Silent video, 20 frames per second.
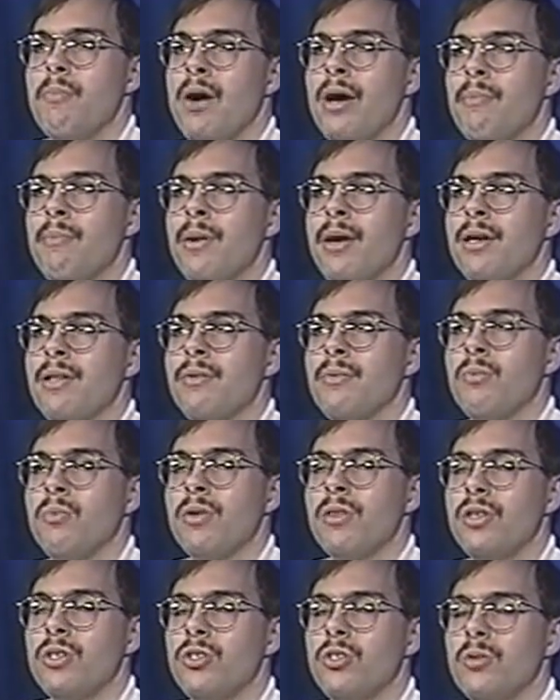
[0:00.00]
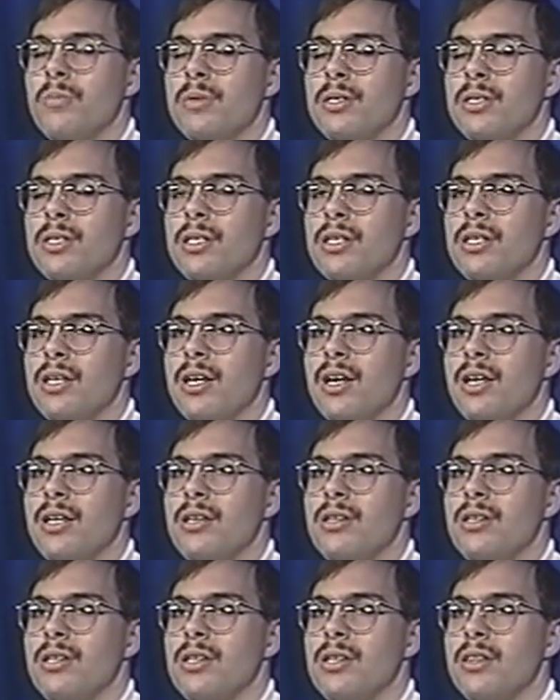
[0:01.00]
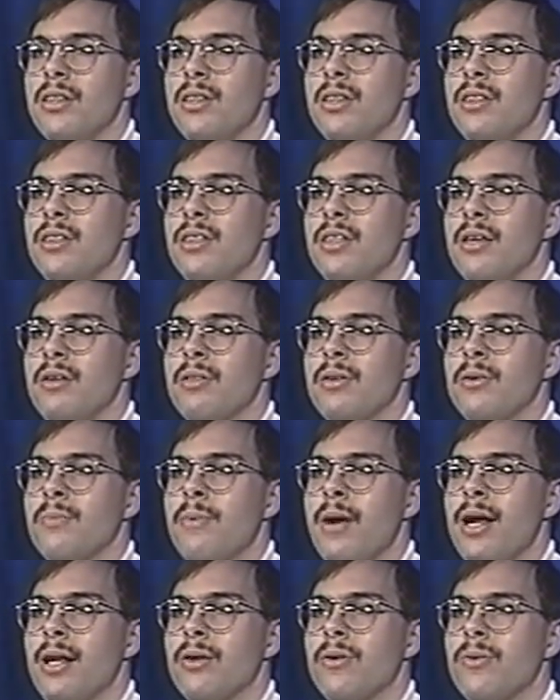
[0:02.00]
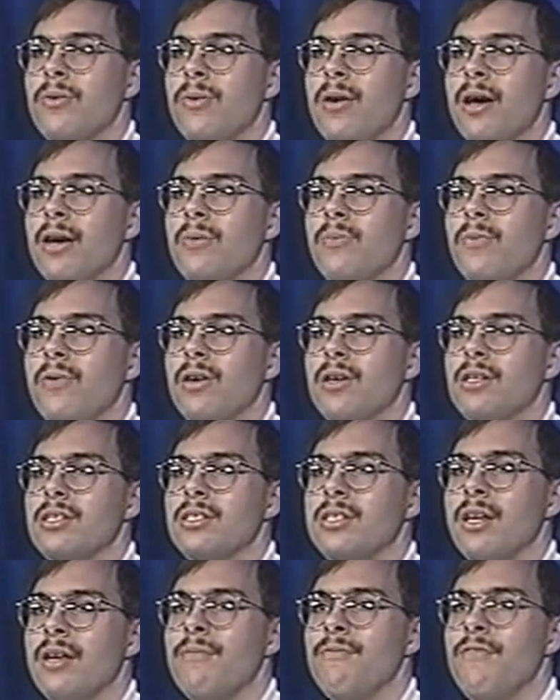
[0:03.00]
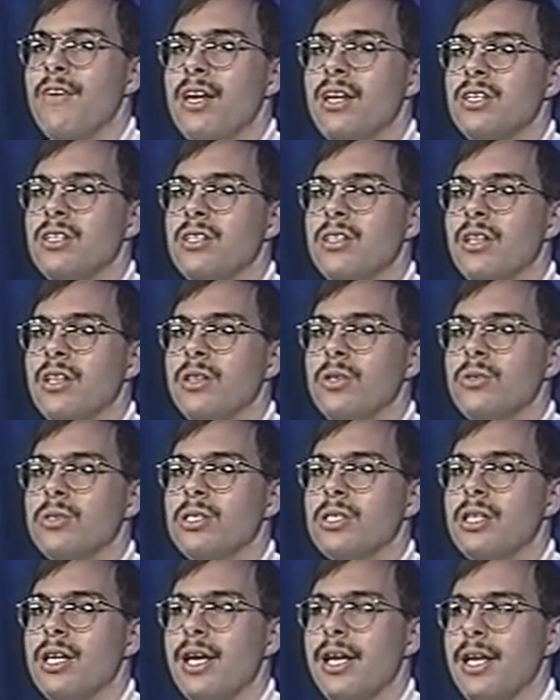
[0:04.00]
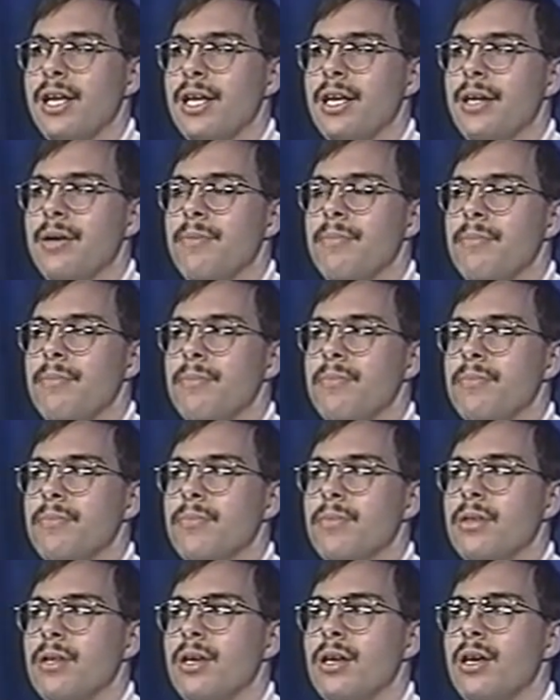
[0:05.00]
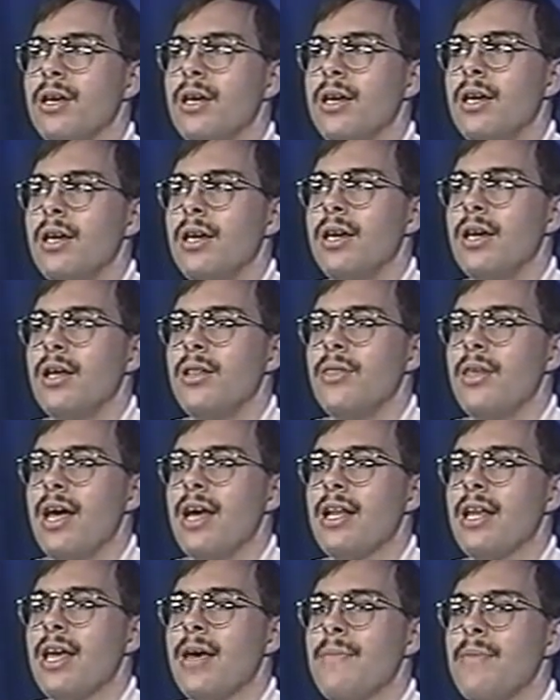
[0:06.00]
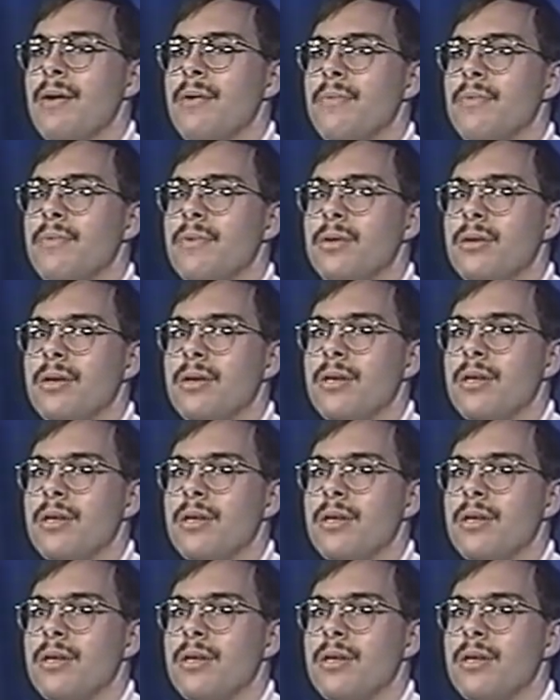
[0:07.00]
by what the Germans had done. The battle cry was "Avenge the Lusitania," and that had been,